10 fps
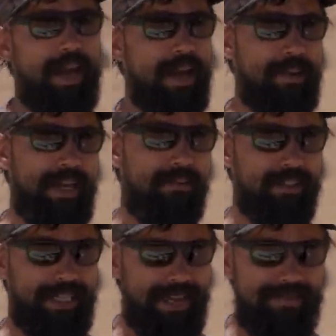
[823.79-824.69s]
and being
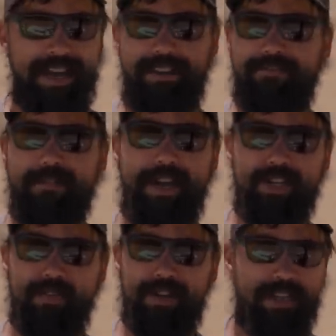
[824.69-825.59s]
able to get that
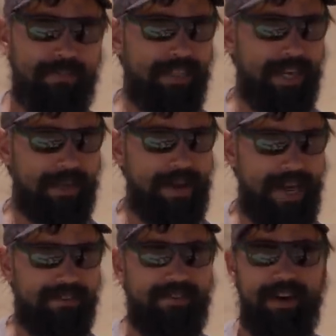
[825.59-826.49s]
information with something like a
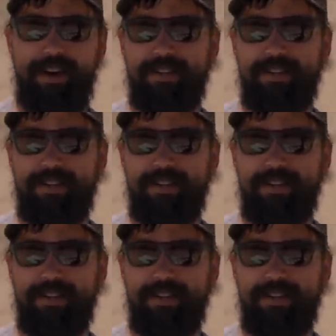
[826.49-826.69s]
magnifier